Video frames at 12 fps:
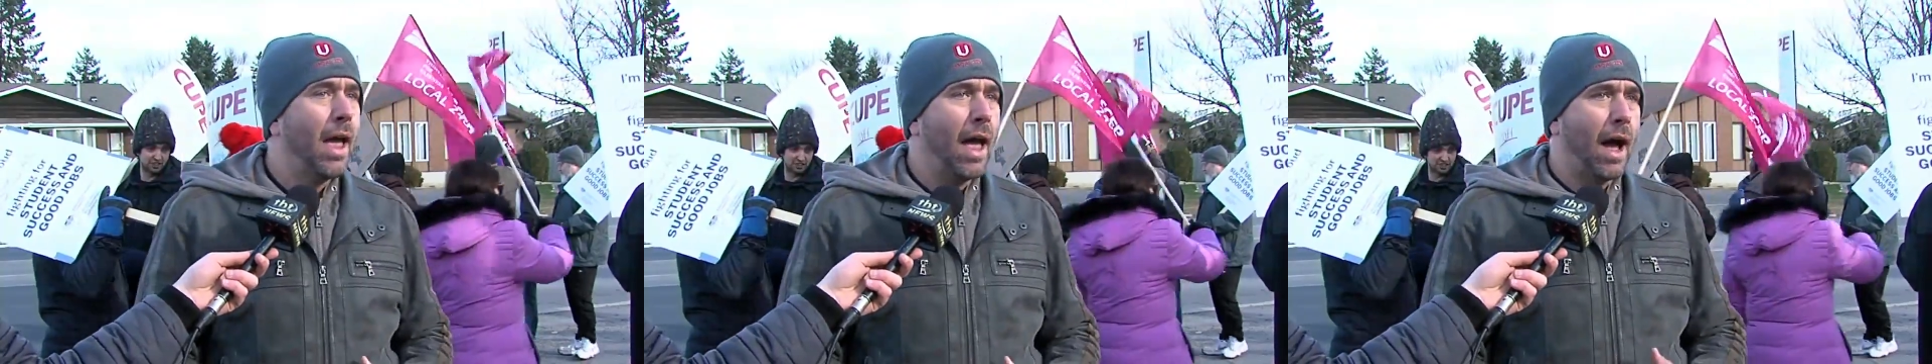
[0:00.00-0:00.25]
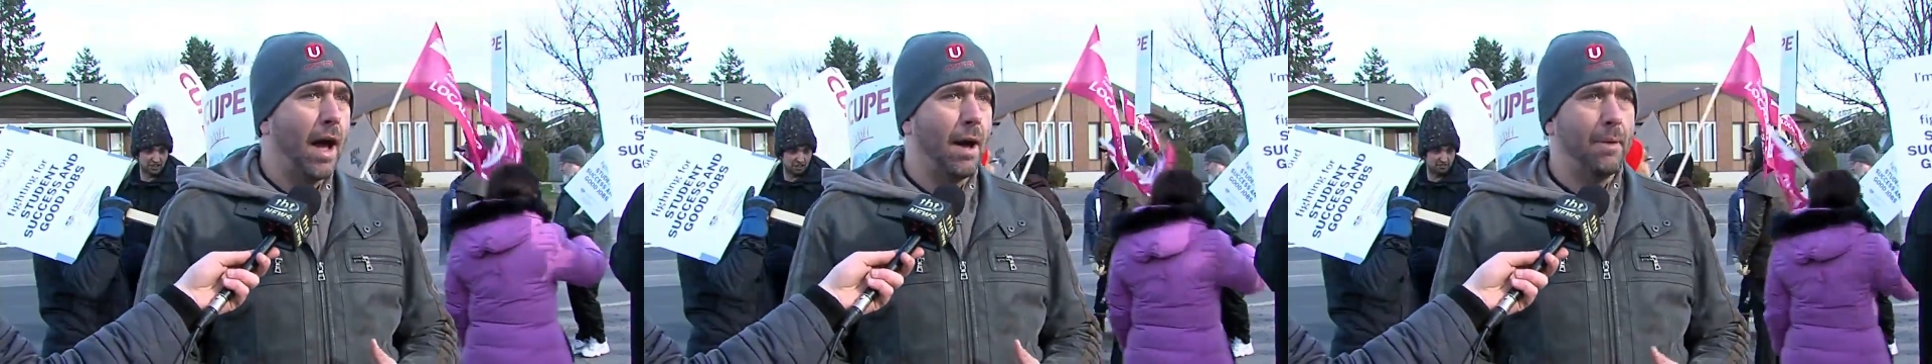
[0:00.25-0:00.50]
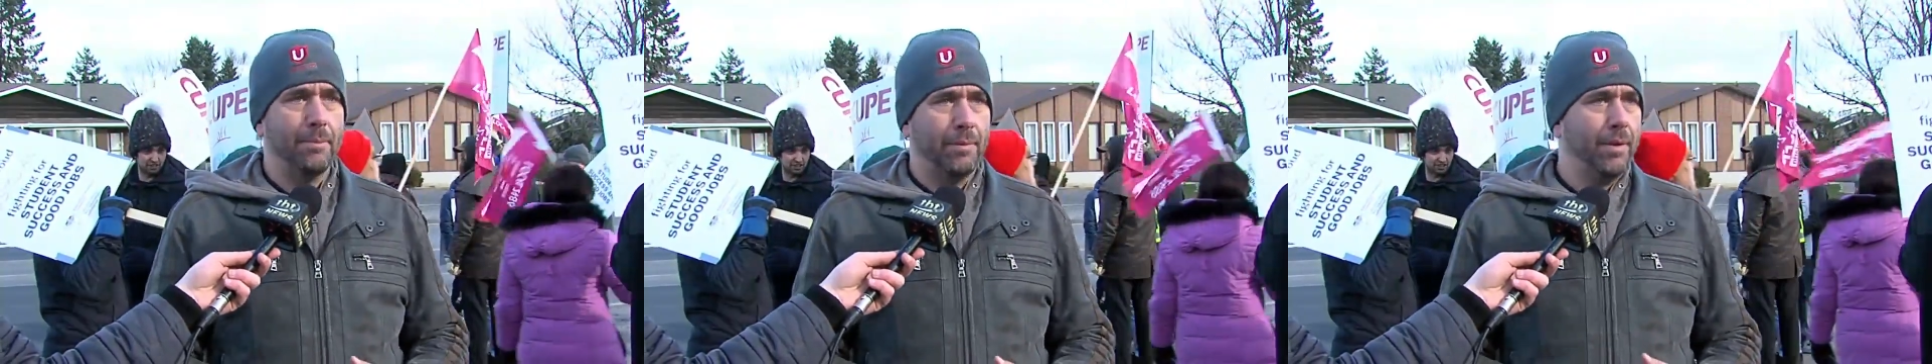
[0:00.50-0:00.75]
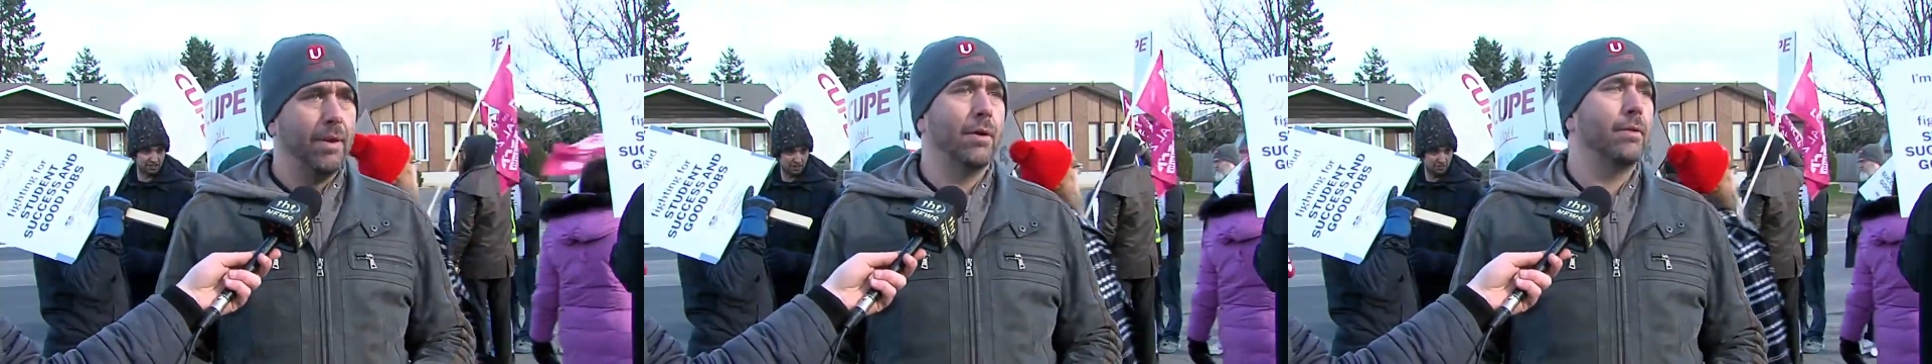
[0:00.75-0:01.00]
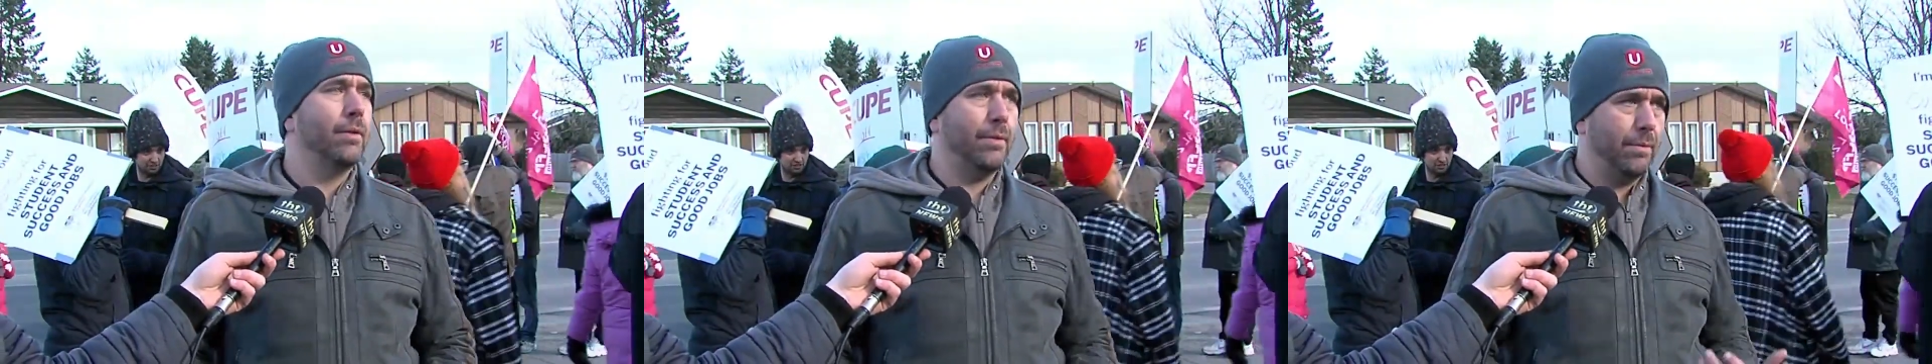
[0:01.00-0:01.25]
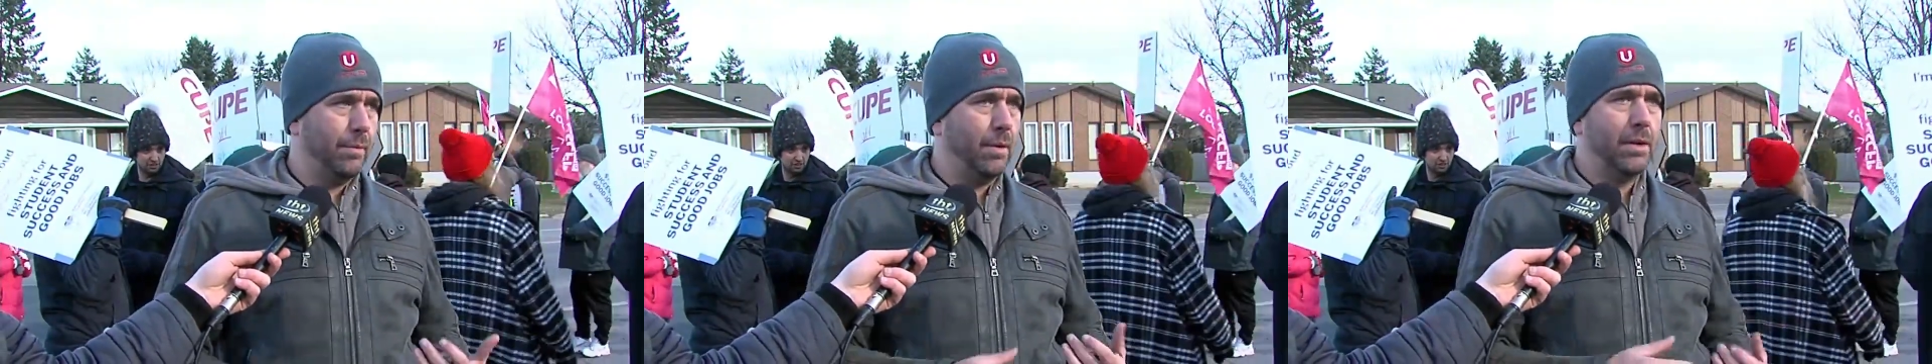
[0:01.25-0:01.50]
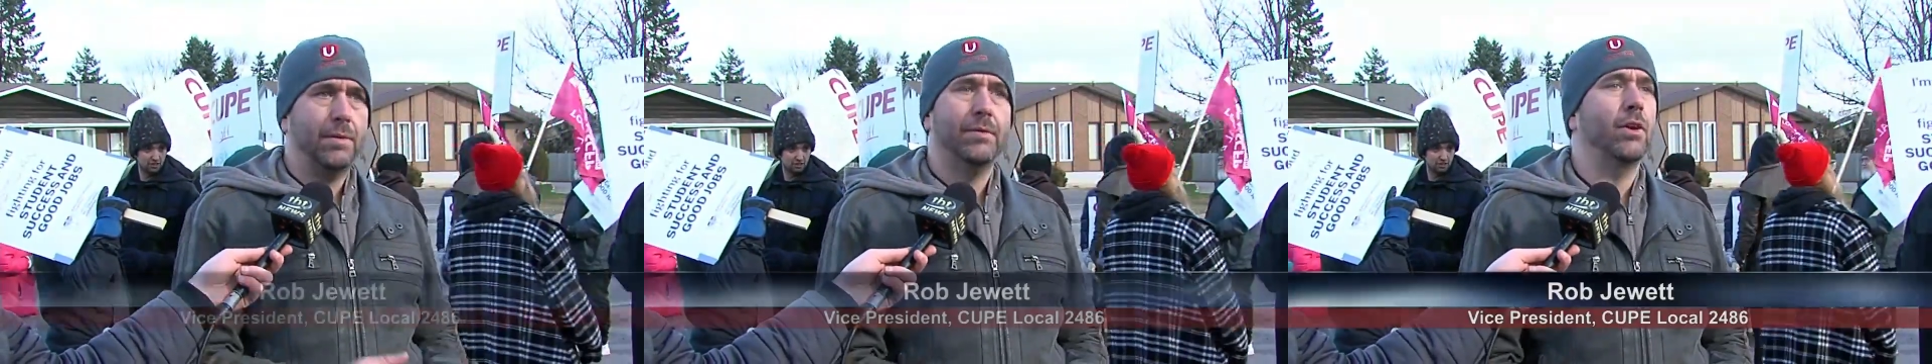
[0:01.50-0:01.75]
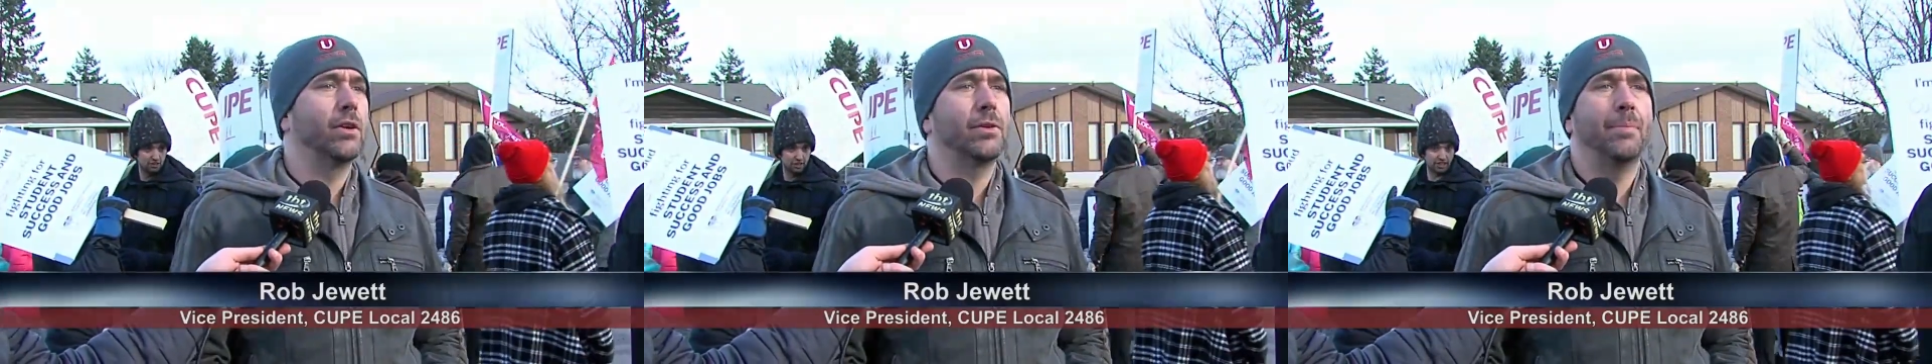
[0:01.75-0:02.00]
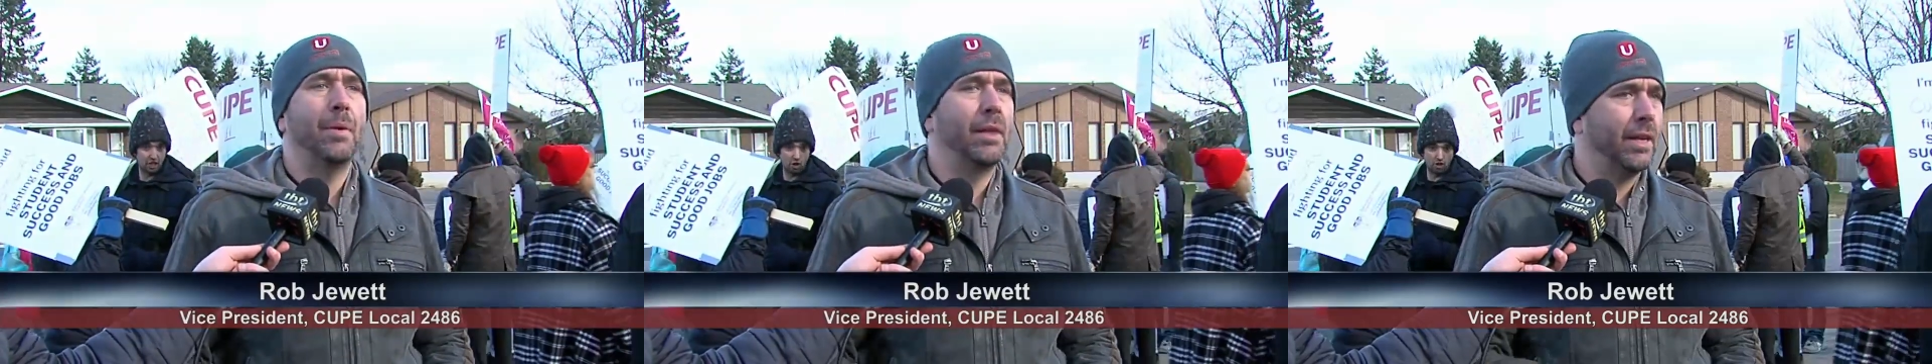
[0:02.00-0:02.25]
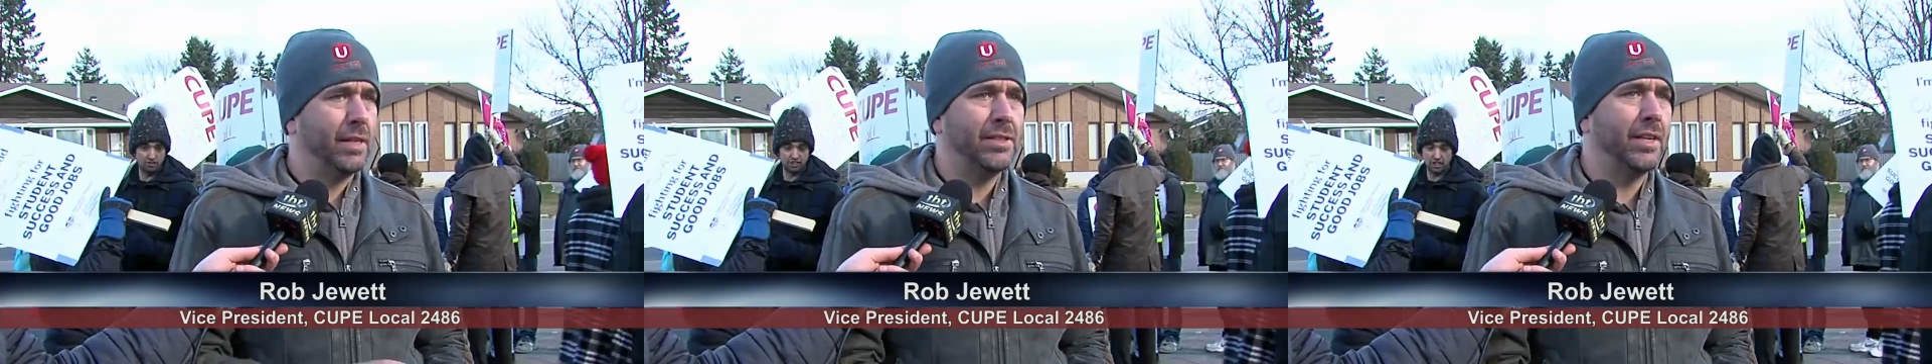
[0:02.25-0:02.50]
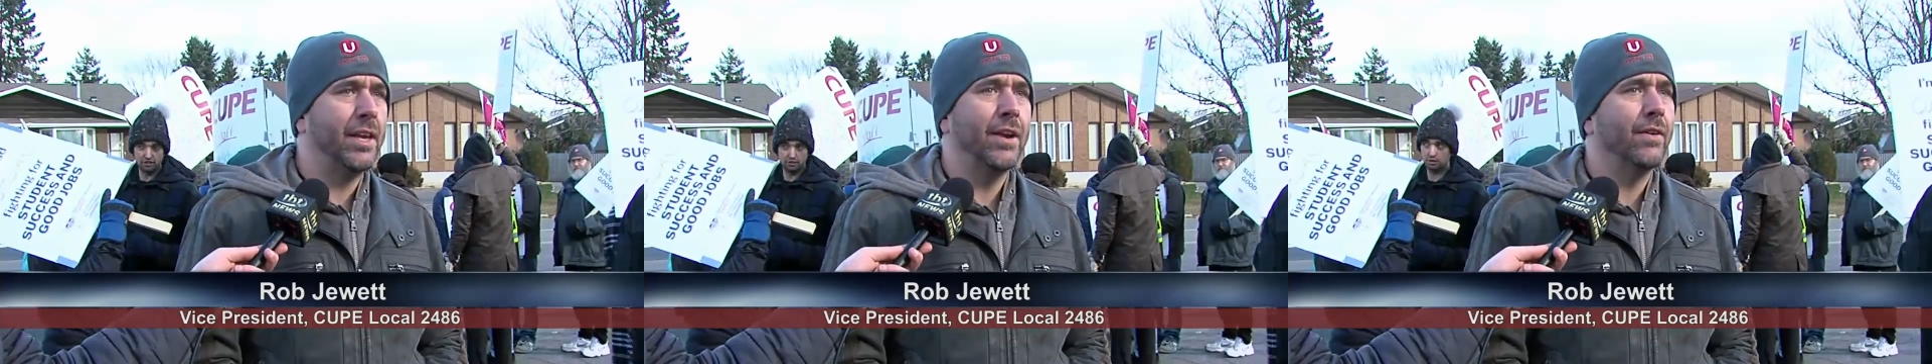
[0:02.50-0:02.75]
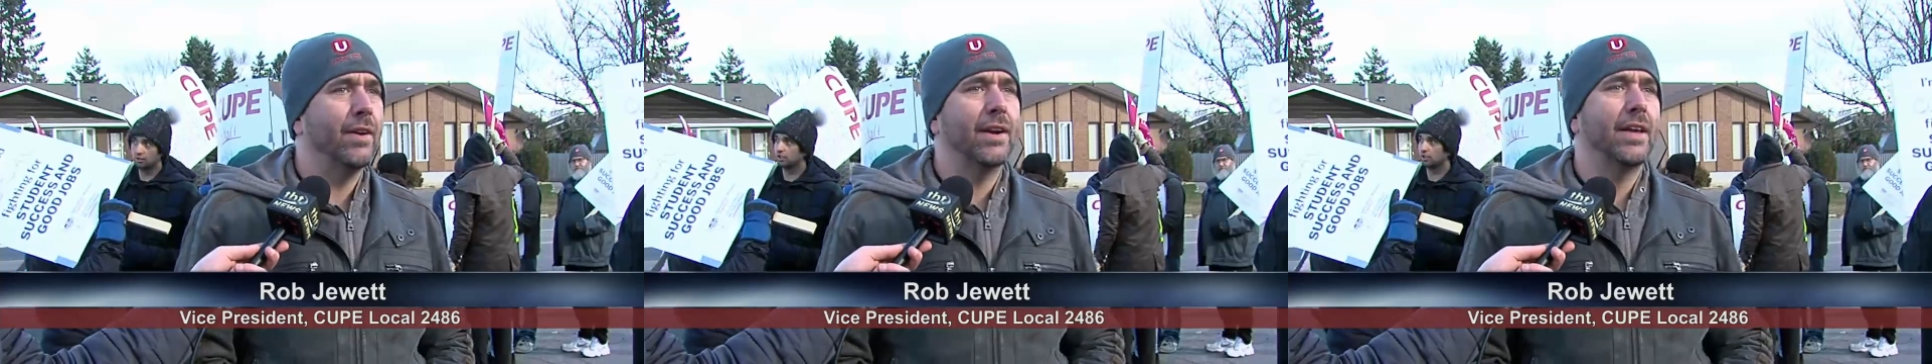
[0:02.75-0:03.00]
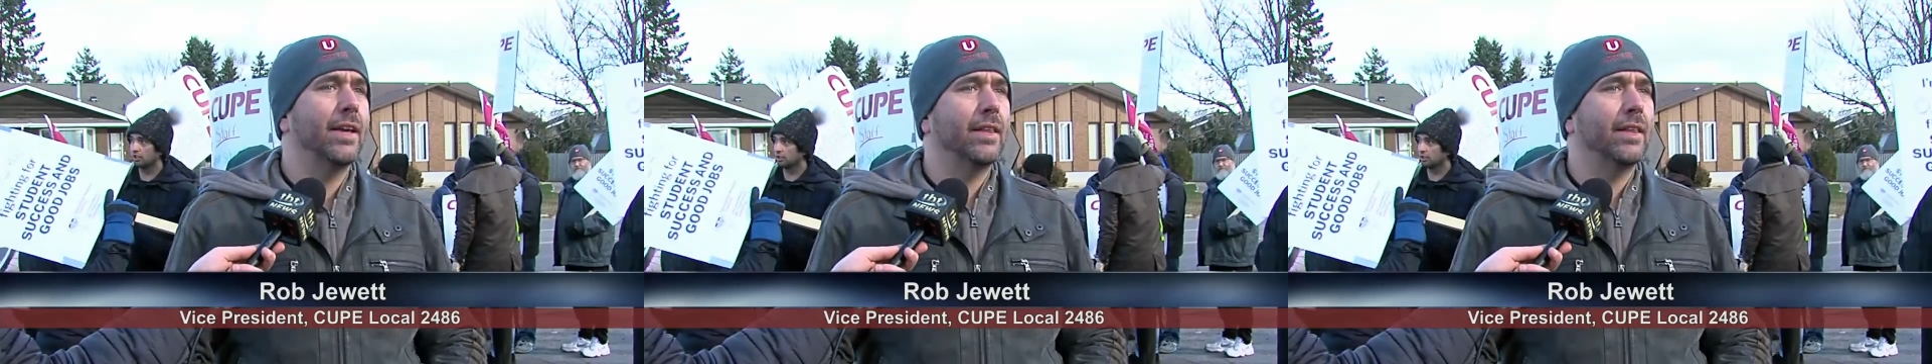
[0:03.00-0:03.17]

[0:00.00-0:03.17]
Um, you know, in terms of building security,